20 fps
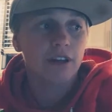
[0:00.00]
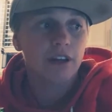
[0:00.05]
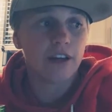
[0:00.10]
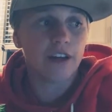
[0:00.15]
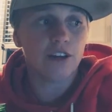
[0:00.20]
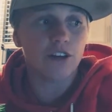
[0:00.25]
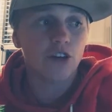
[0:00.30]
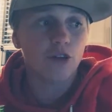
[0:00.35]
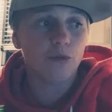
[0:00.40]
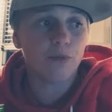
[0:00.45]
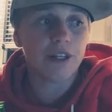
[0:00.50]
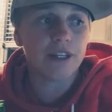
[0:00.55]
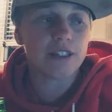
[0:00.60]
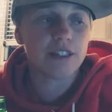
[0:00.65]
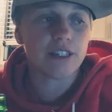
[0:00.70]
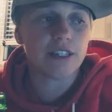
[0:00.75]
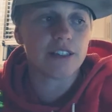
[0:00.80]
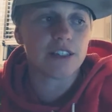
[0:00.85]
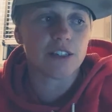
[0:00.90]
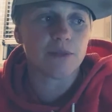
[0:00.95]
and nobody
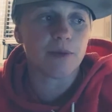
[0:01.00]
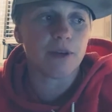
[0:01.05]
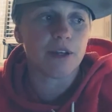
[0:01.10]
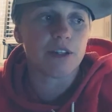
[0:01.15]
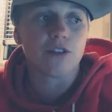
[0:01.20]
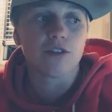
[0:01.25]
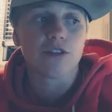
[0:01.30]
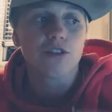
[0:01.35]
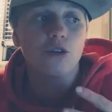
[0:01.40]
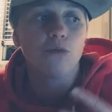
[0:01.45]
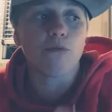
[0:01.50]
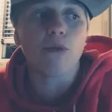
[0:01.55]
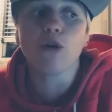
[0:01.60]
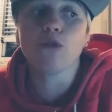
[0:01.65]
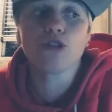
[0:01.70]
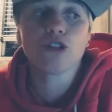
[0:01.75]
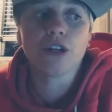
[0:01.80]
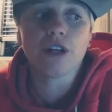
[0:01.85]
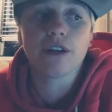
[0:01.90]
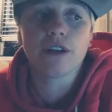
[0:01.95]
sees this because there's no
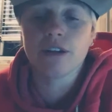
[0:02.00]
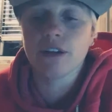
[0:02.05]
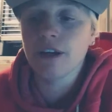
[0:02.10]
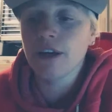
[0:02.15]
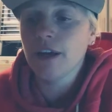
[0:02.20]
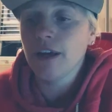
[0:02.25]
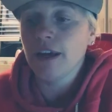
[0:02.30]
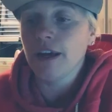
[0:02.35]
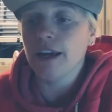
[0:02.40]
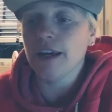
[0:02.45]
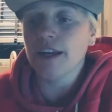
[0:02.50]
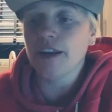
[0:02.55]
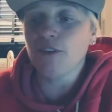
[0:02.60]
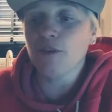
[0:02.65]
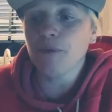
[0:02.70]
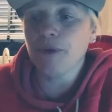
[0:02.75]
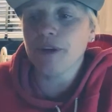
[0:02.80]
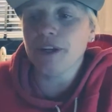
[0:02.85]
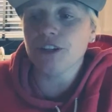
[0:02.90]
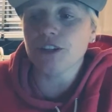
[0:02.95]
motion, and
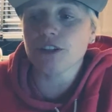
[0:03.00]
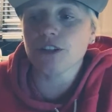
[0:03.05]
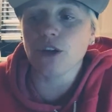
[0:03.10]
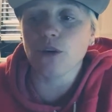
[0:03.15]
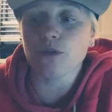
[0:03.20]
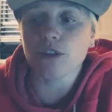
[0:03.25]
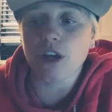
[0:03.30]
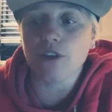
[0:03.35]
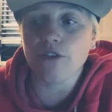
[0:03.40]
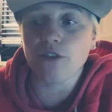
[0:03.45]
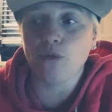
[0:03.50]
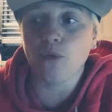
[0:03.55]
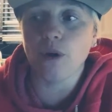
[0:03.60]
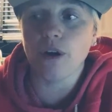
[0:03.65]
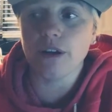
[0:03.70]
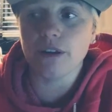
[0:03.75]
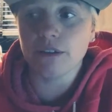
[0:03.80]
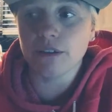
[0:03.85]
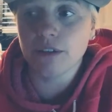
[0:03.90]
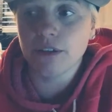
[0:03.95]
everybody just goes off of
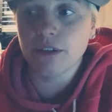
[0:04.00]
what